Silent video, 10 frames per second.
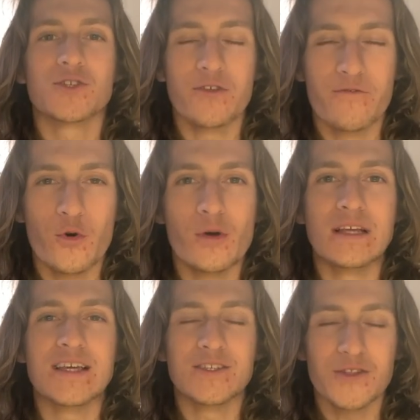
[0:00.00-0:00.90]
to the
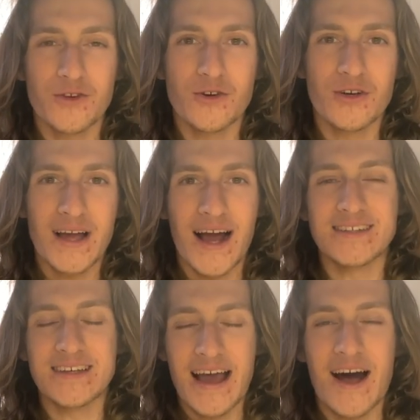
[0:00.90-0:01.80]
foodies, and to the good guys
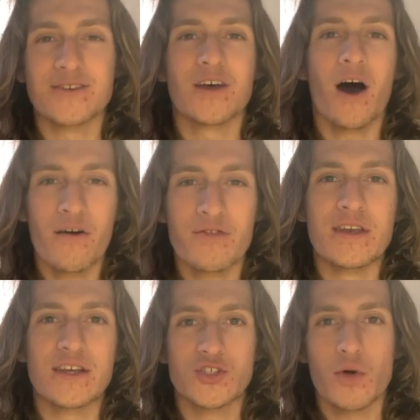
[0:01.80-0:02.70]
and gals of the
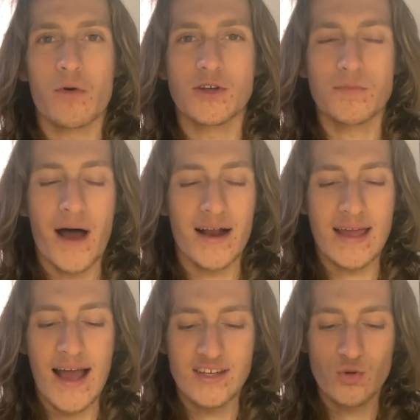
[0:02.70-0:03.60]
Nisto Bros
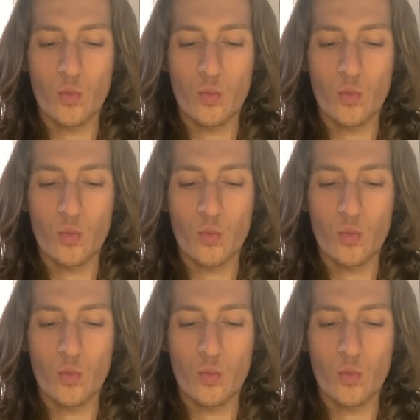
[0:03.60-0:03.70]
podcast.